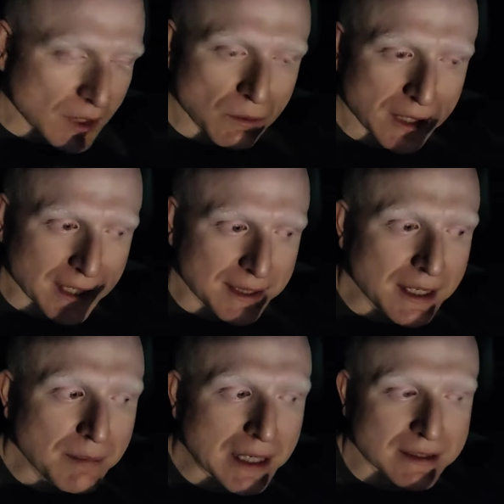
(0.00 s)
when I
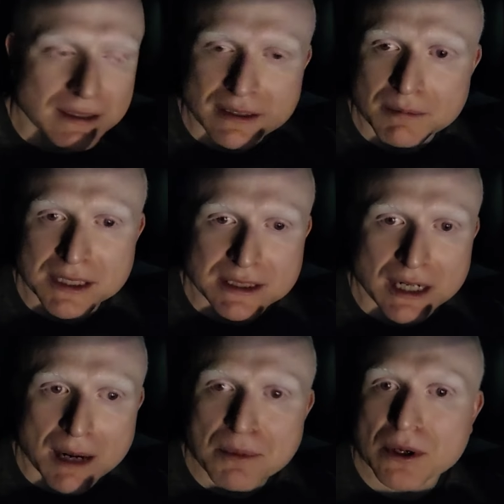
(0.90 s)
think about the limits that
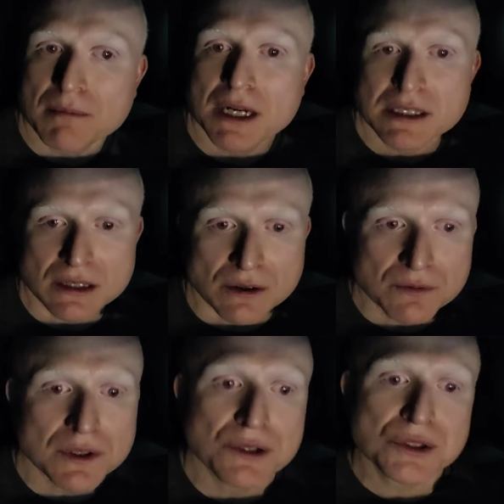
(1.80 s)
I put on
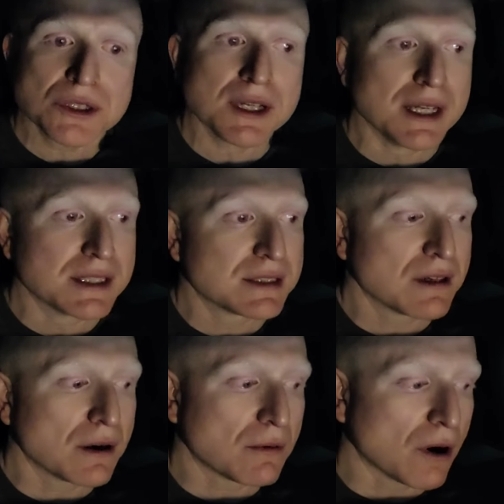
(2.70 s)
myself, usually it's
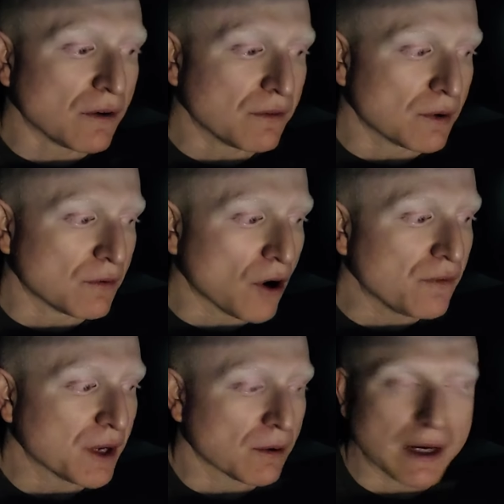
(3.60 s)

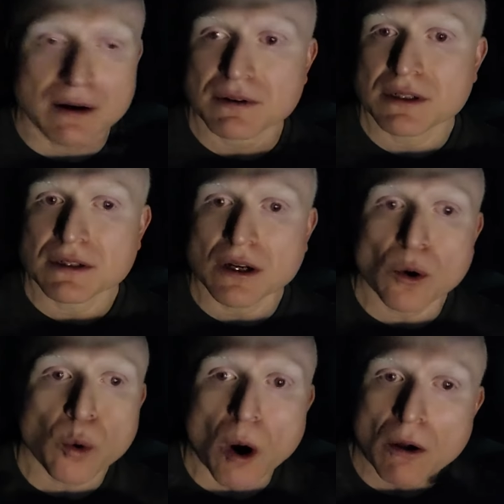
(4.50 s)
revolving around the
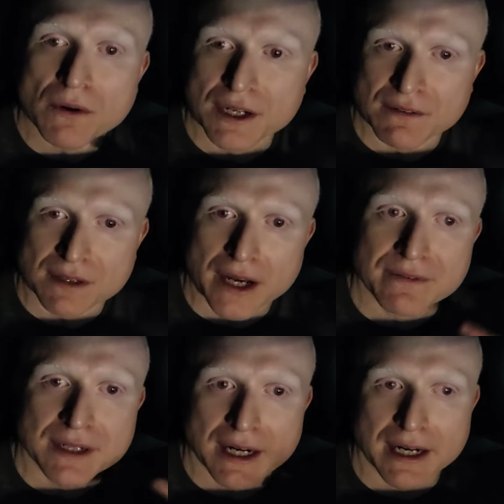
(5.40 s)
quality of
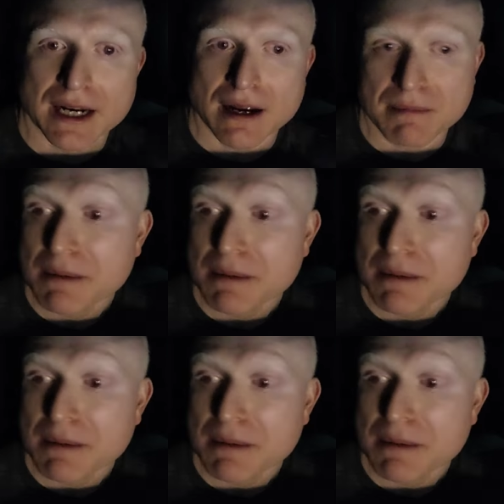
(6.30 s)
life that I can have.